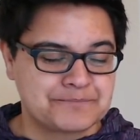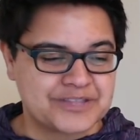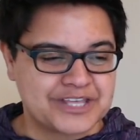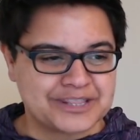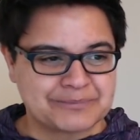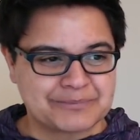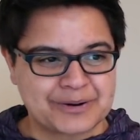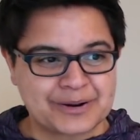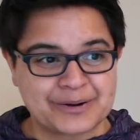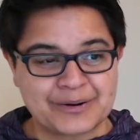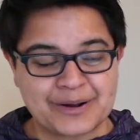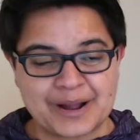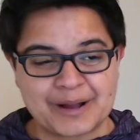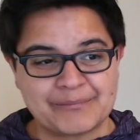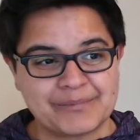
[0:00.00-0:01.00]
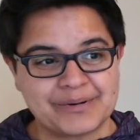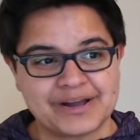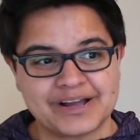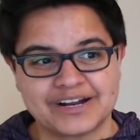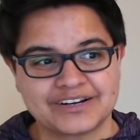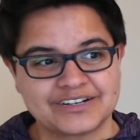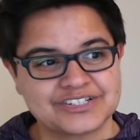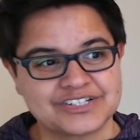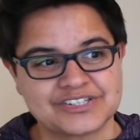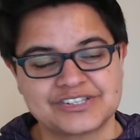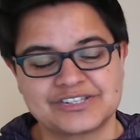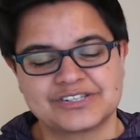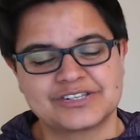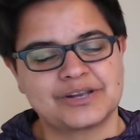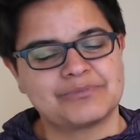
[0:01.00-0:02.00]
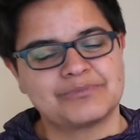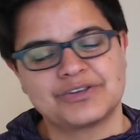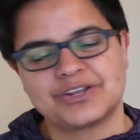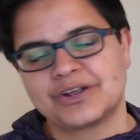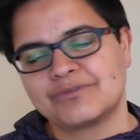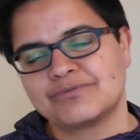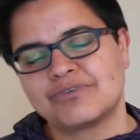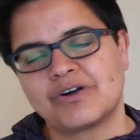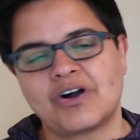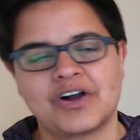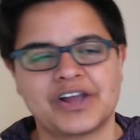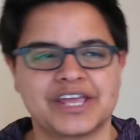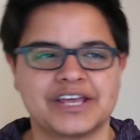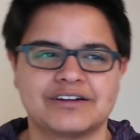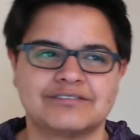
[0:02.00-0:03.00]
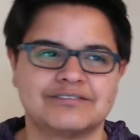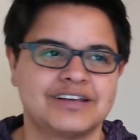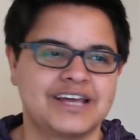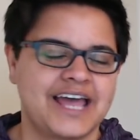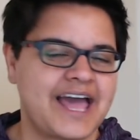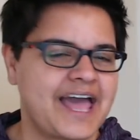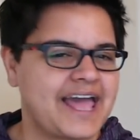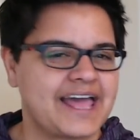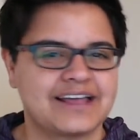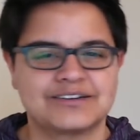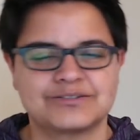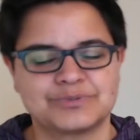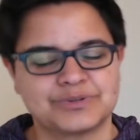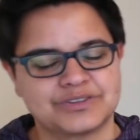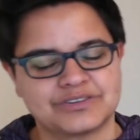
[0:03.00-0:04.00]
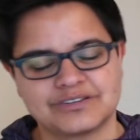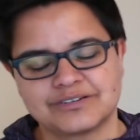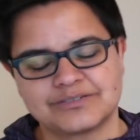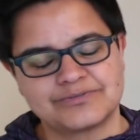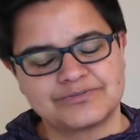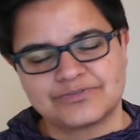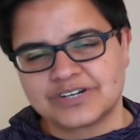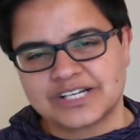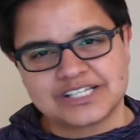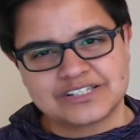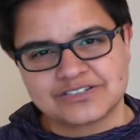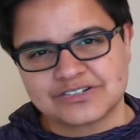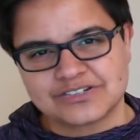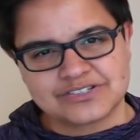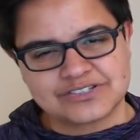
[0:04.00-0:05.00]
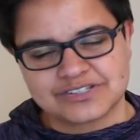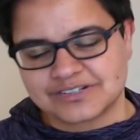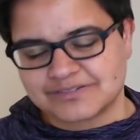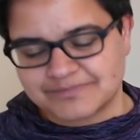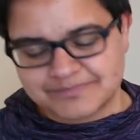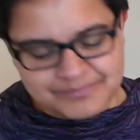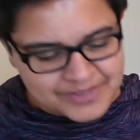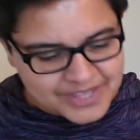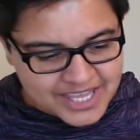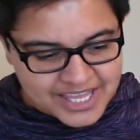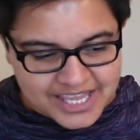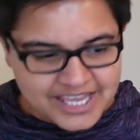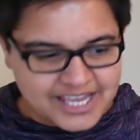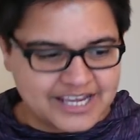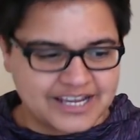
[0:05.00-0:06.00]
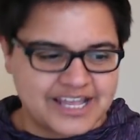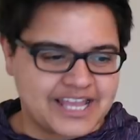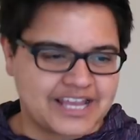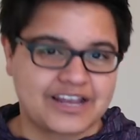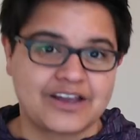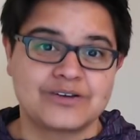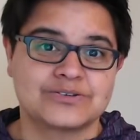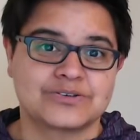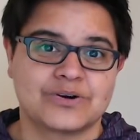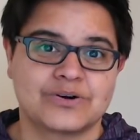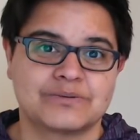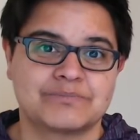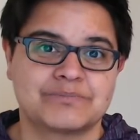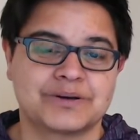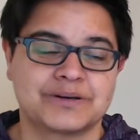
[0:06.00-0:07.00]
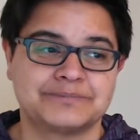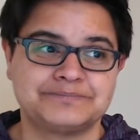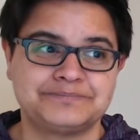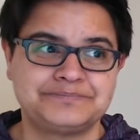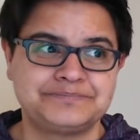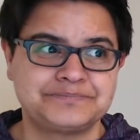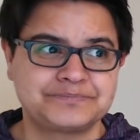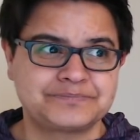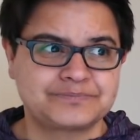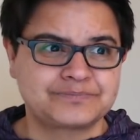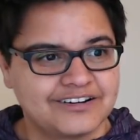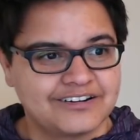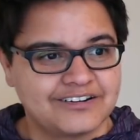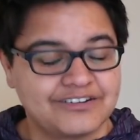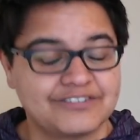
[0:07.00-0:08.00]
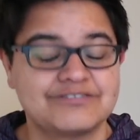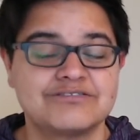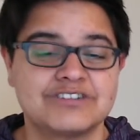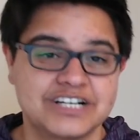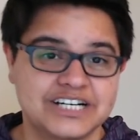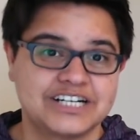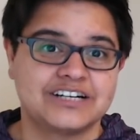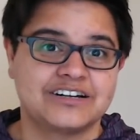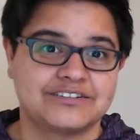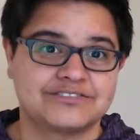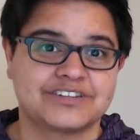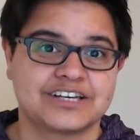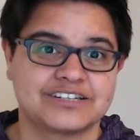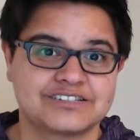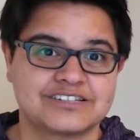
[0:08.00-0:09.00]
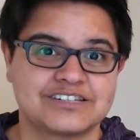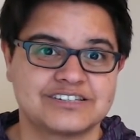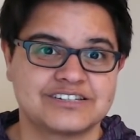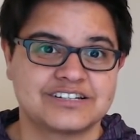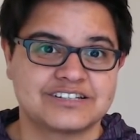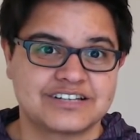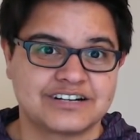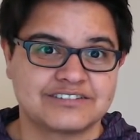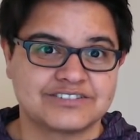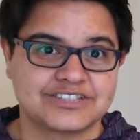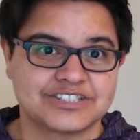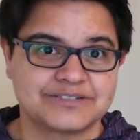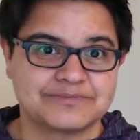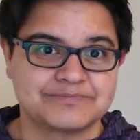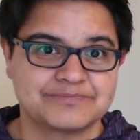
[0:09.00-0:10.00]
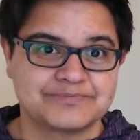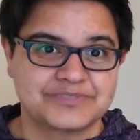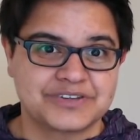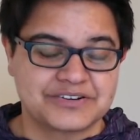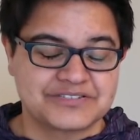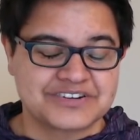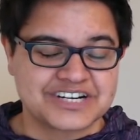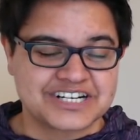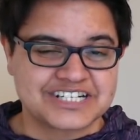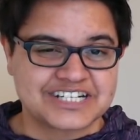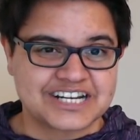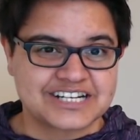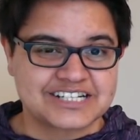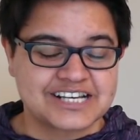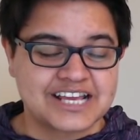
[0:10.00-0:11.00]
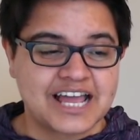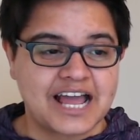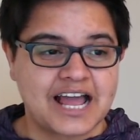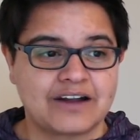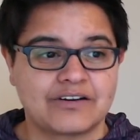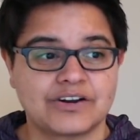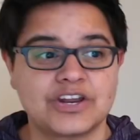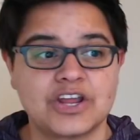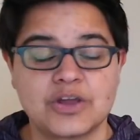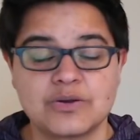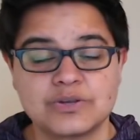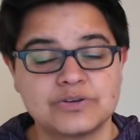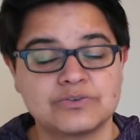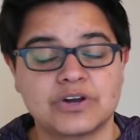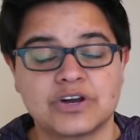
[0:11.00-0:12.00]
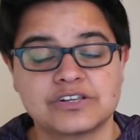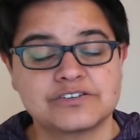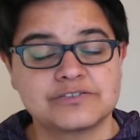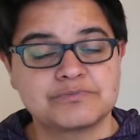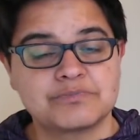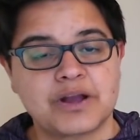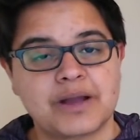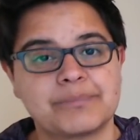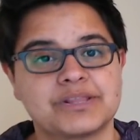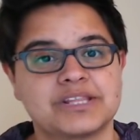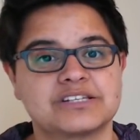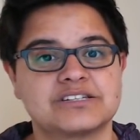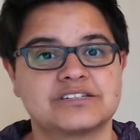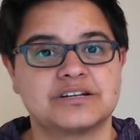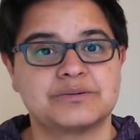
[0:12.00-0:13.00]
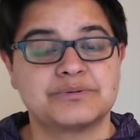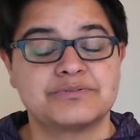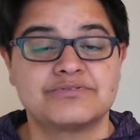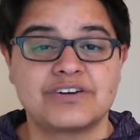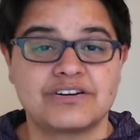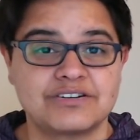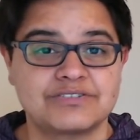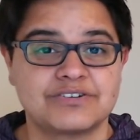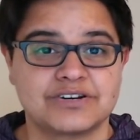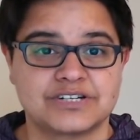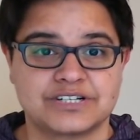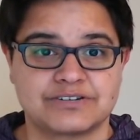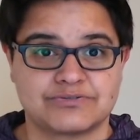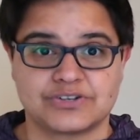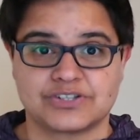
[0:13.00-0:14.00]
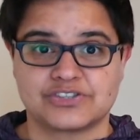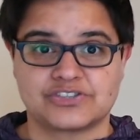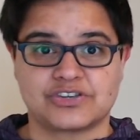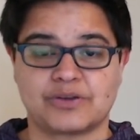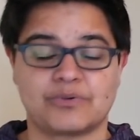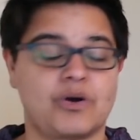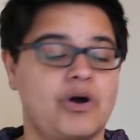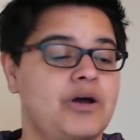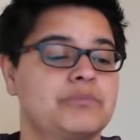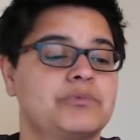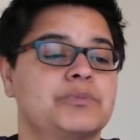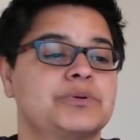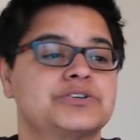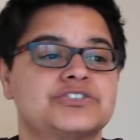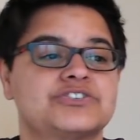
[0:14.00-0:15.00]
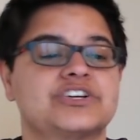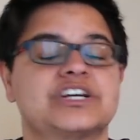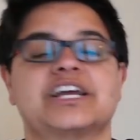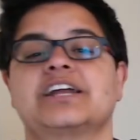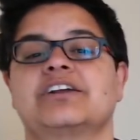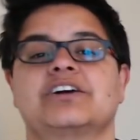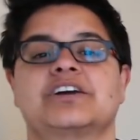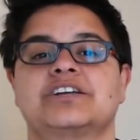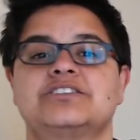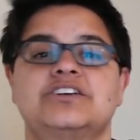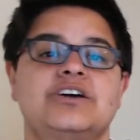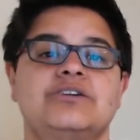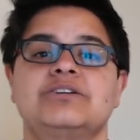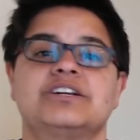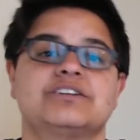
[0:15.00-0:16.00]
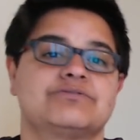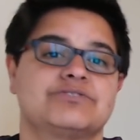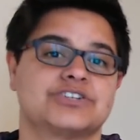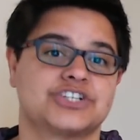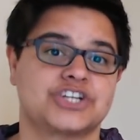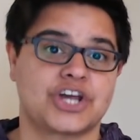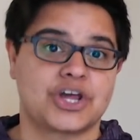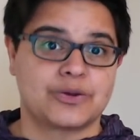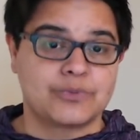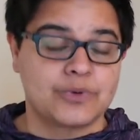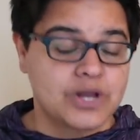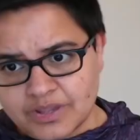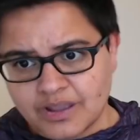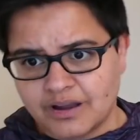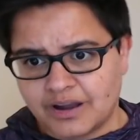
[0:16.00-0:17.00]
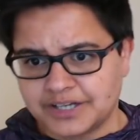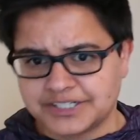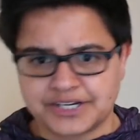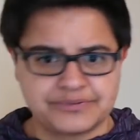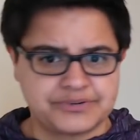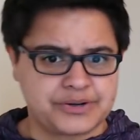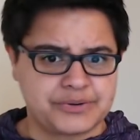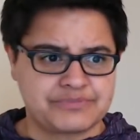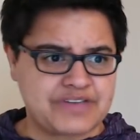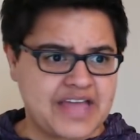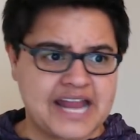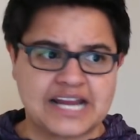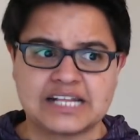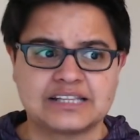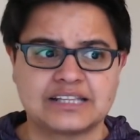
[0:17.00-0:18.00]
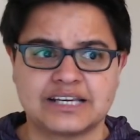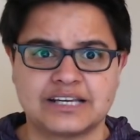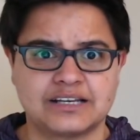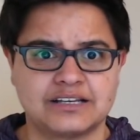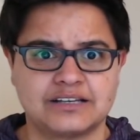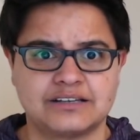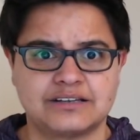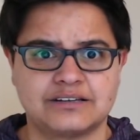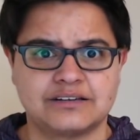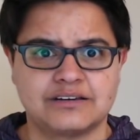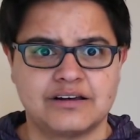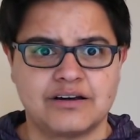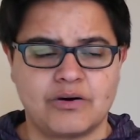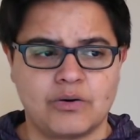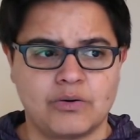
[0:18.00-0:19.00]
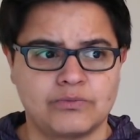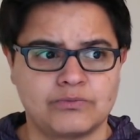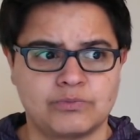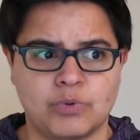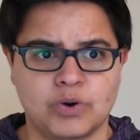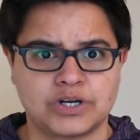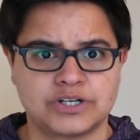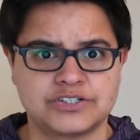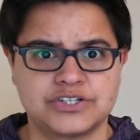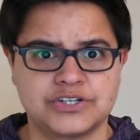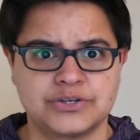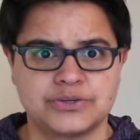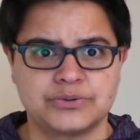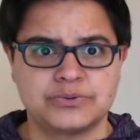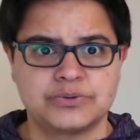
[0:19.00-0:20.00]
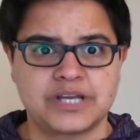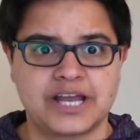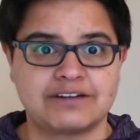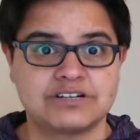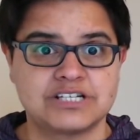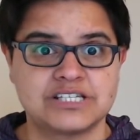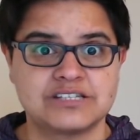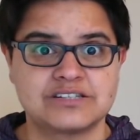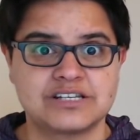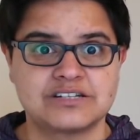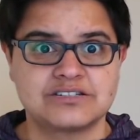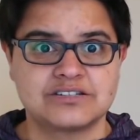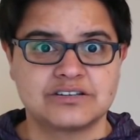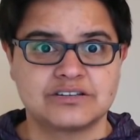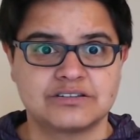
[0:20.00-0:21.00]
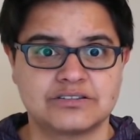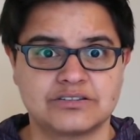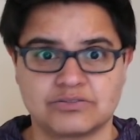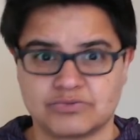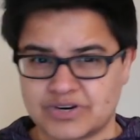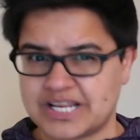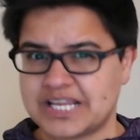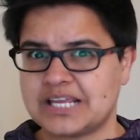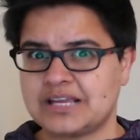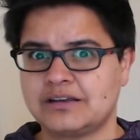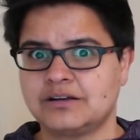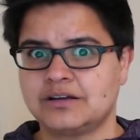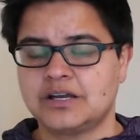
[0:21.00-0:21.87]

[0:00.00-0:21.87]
in the programme. And just so, you know, Rye and Ed with the freezers, and it goes on. But I really loved that season of television. I really did. And I know you guys have prepped me. This is going to be very, very different. So I'm almost treating it like a totally different show. I don't know if anything of 1 and 2 carries into 3,